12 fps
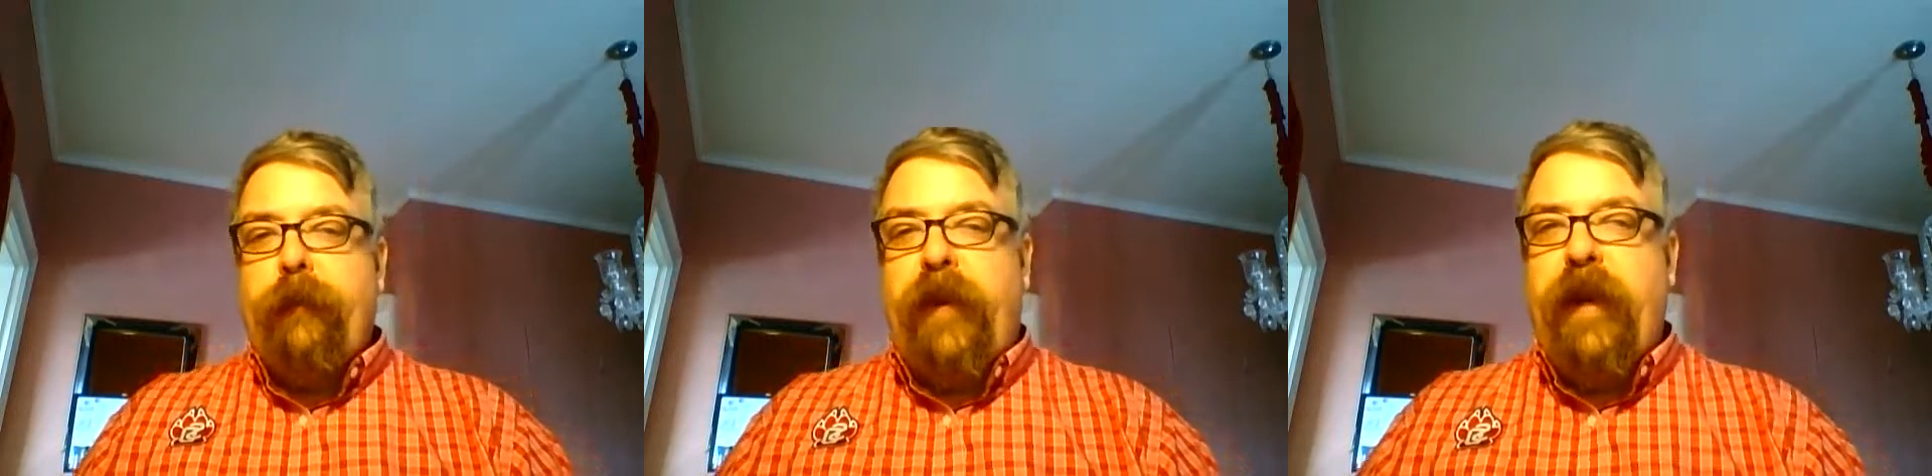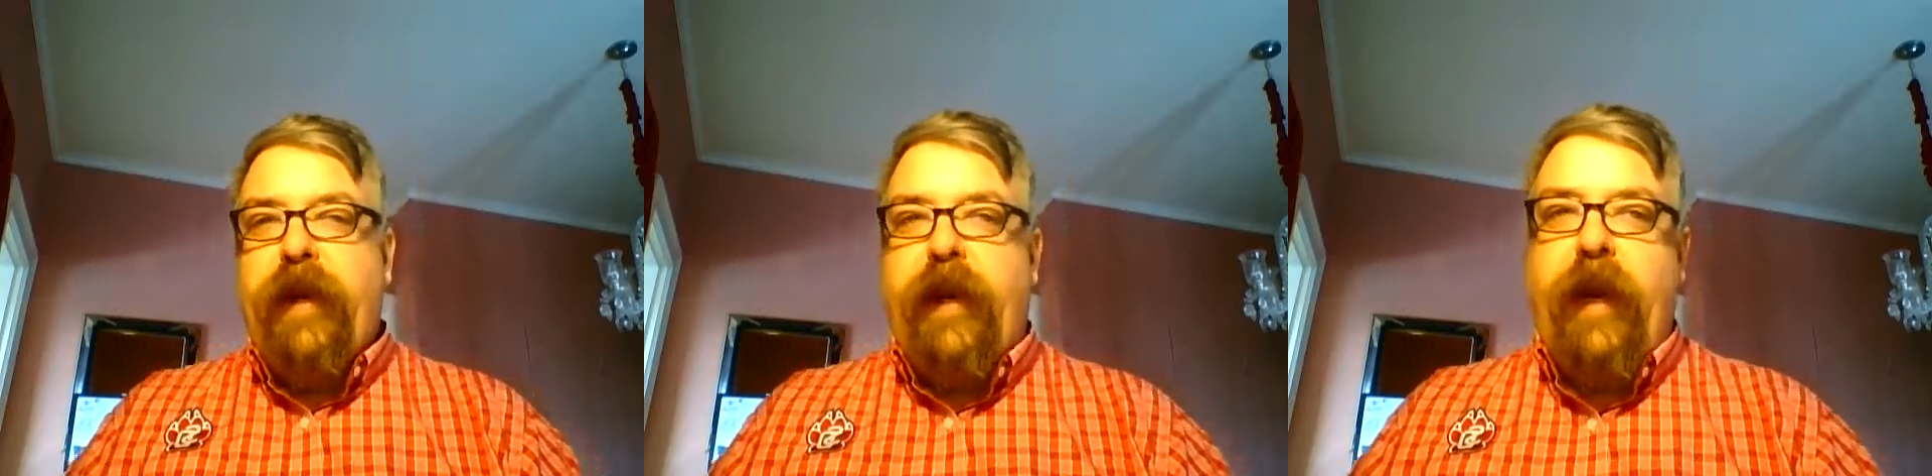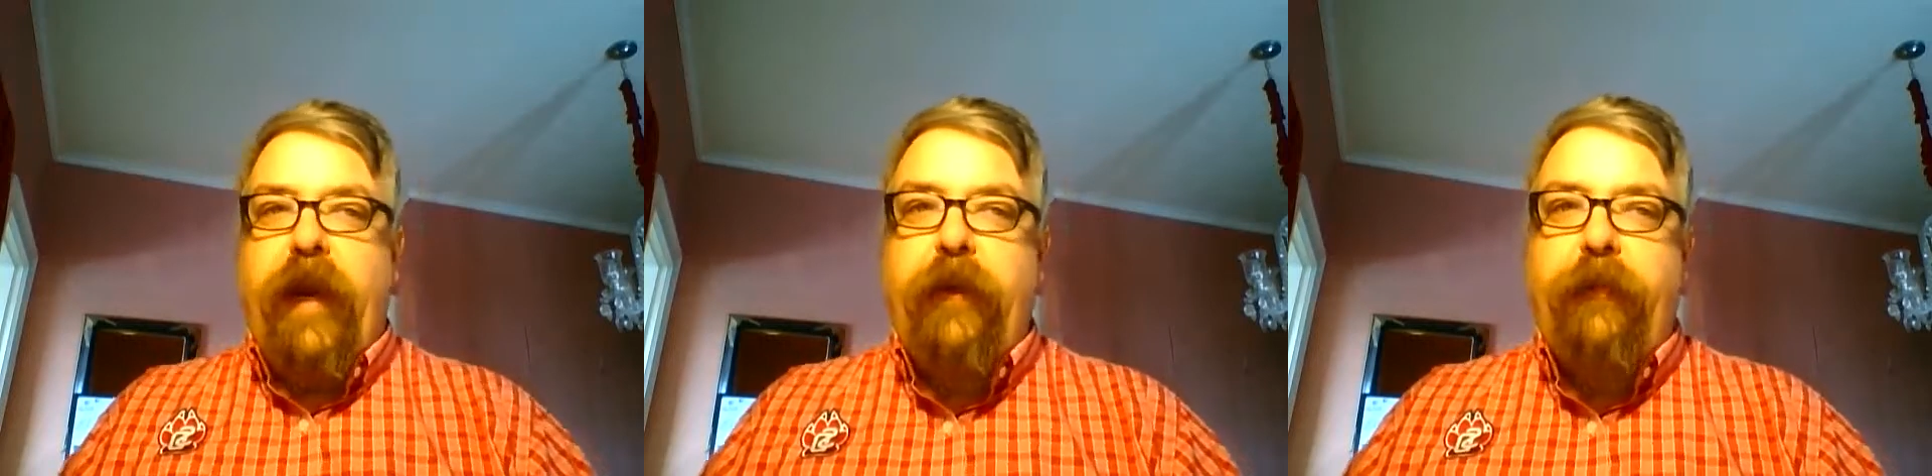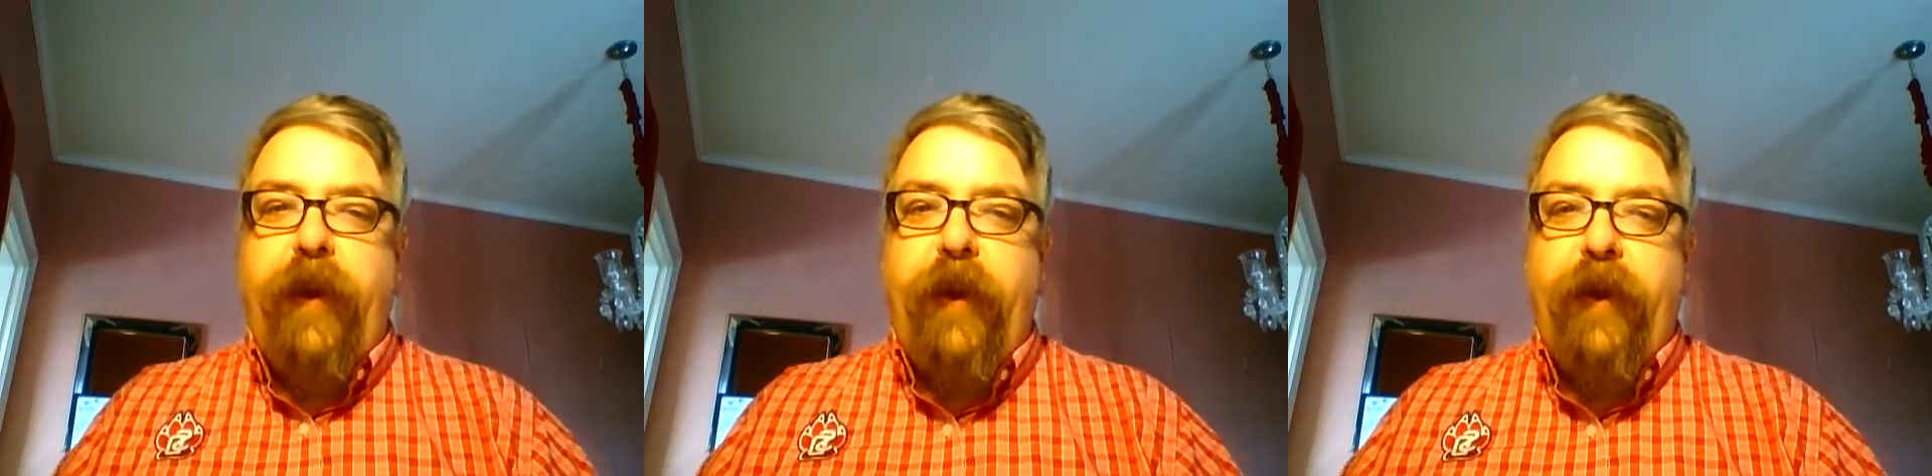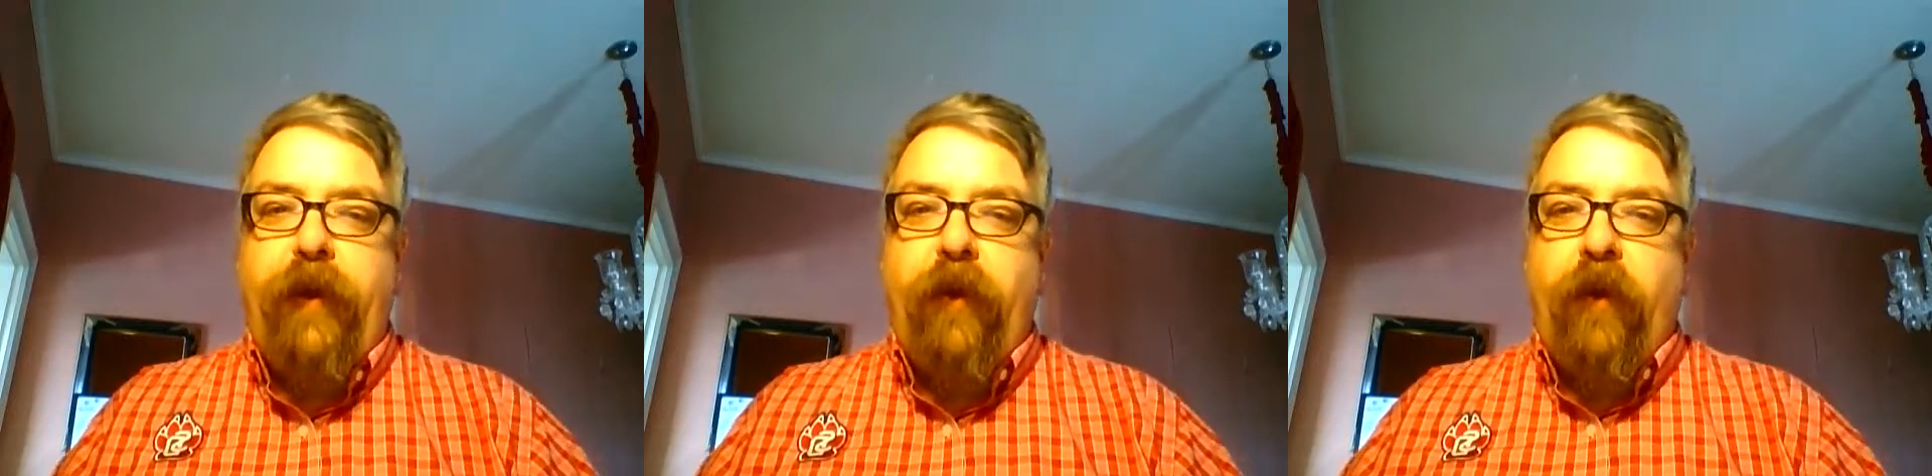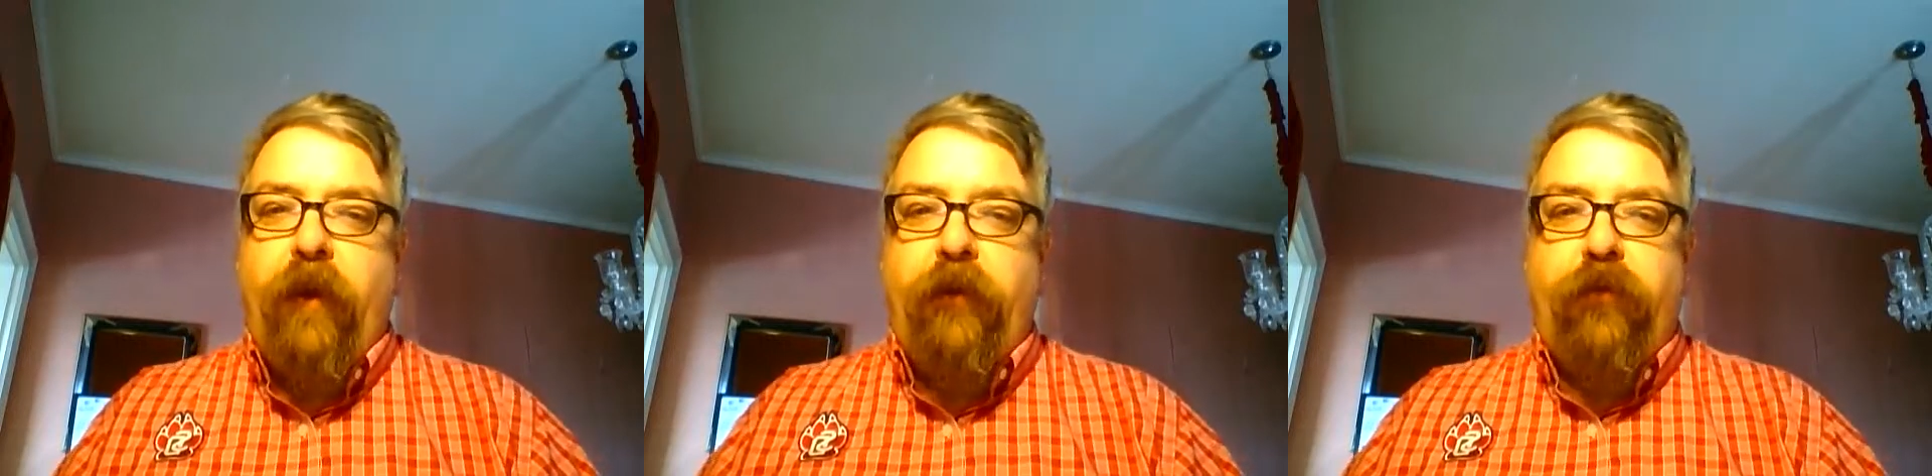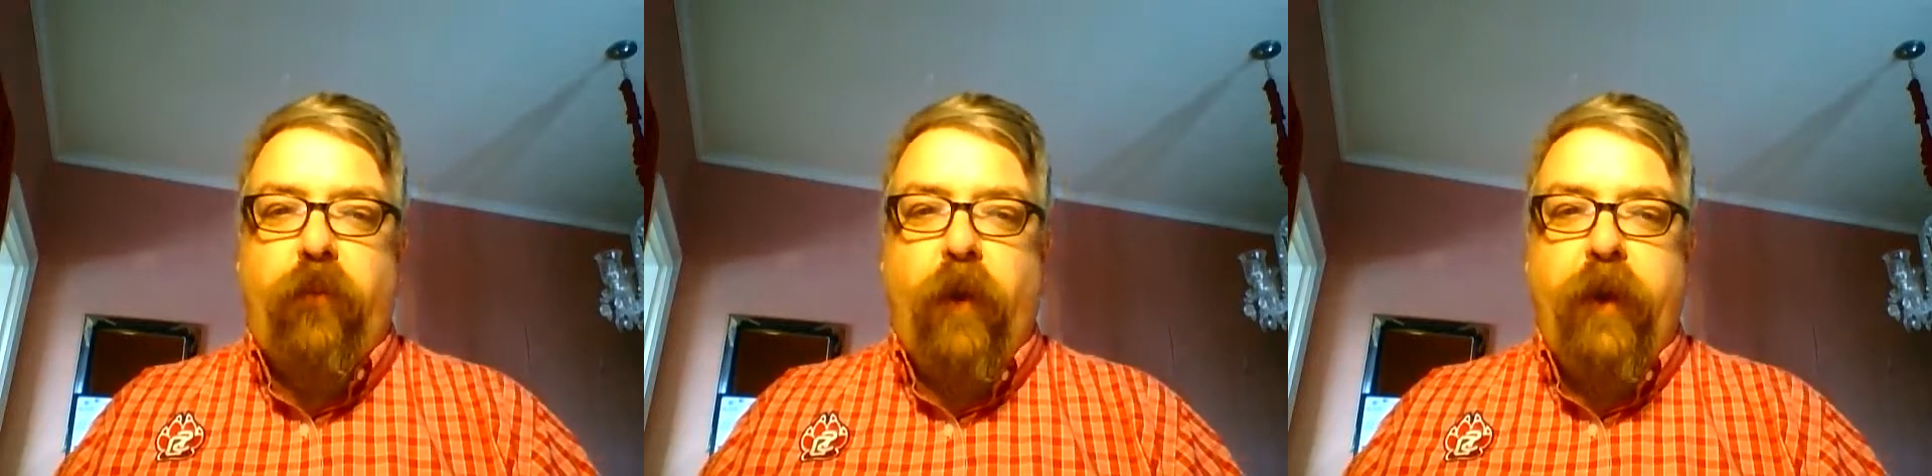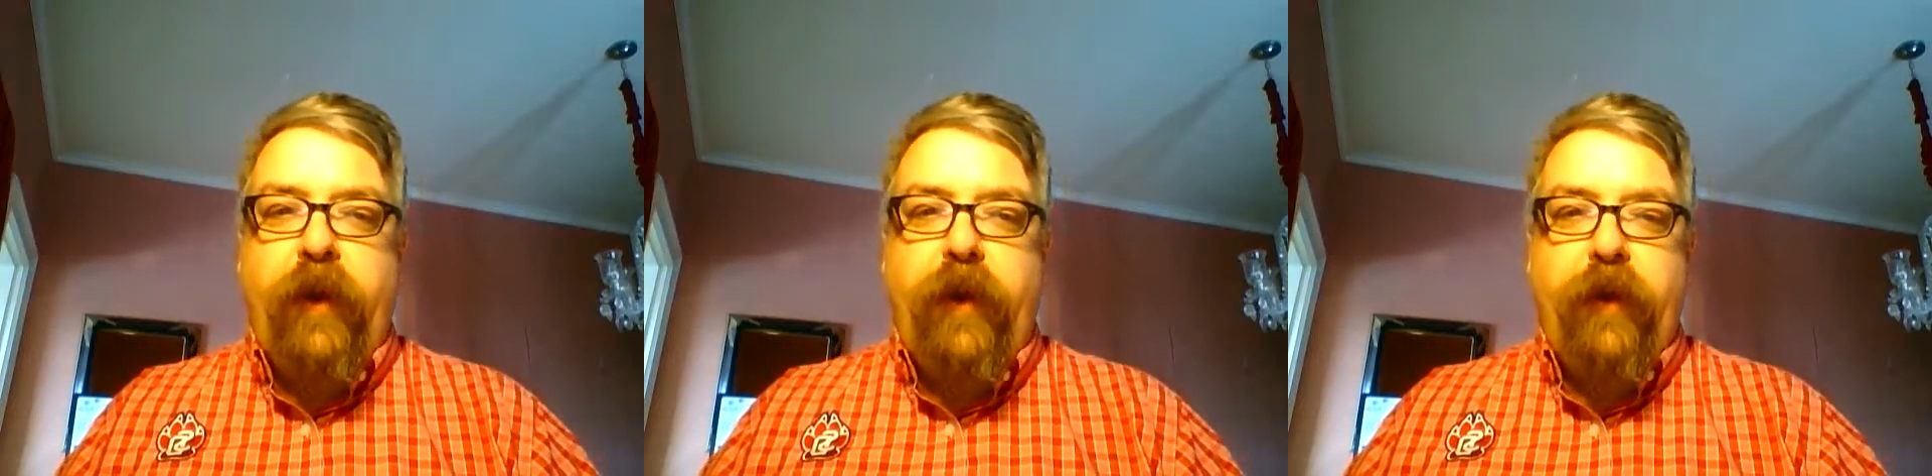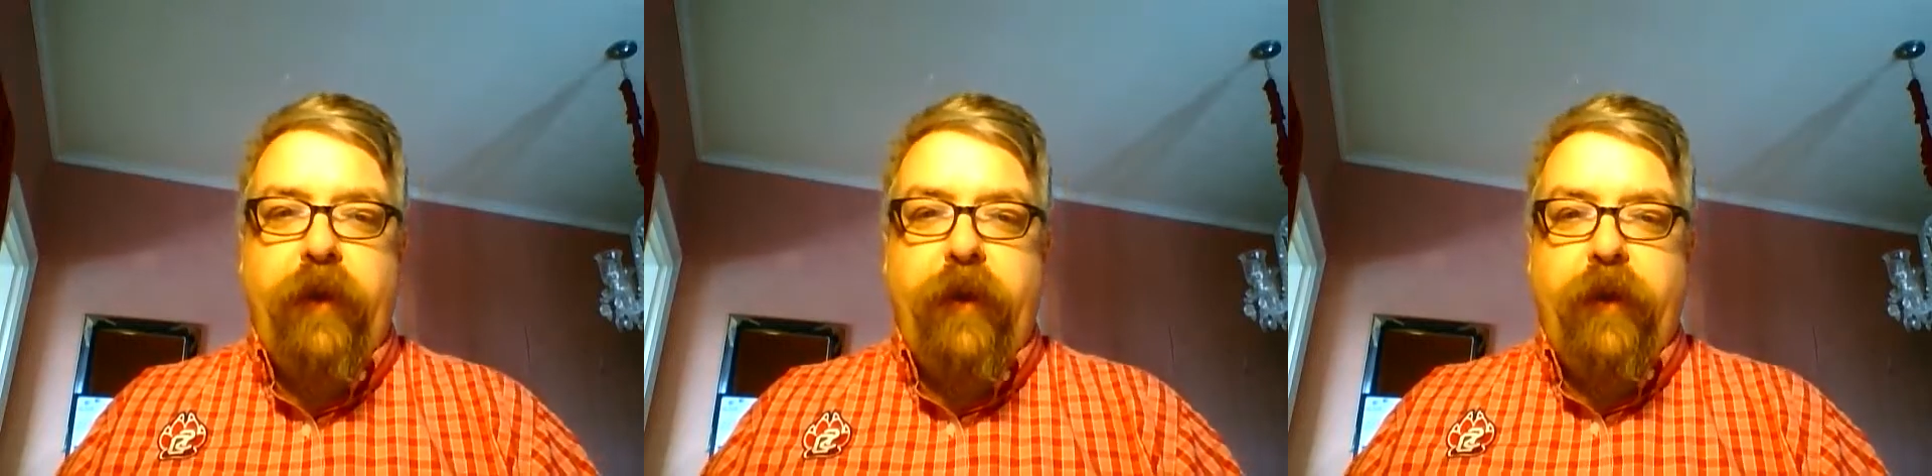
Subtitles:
Peking Man on 20.